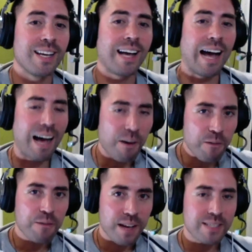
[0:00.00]
how
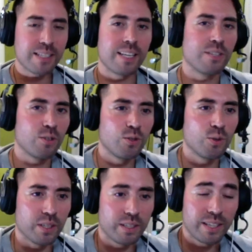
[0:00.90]
fast can you
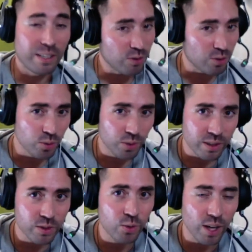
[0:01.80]
do it? Can you do it
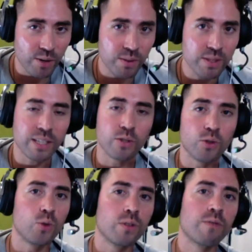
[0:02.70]
in two hours? Can you
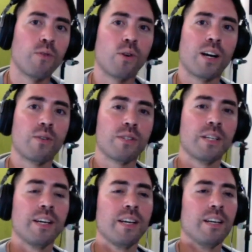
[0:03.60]
do it in four hours?
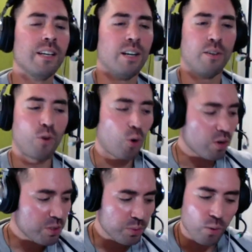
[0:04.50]
Of
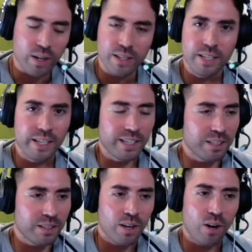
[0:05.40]
course, we want to take
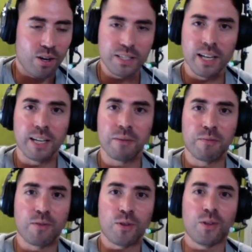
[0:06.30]
our time
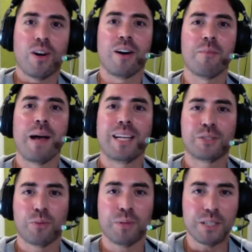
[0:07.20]
for our
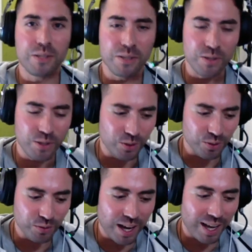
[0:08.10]
masterpieces. You know,
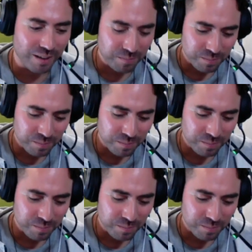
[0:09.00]
you've got